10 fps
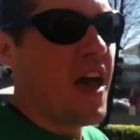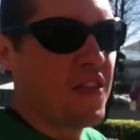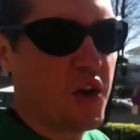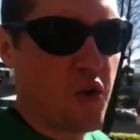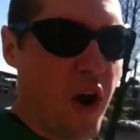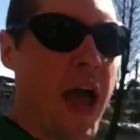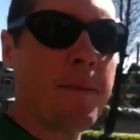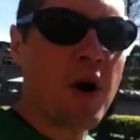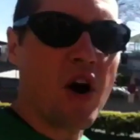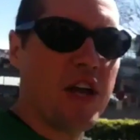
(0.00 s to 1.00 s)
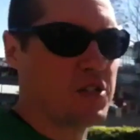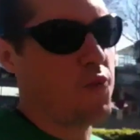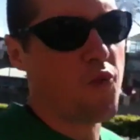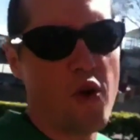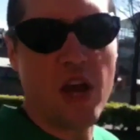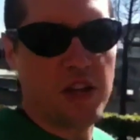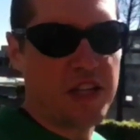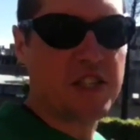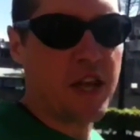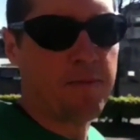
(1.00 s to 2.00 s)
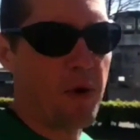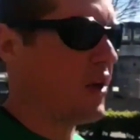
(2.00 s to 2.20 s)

the grammar is really simple.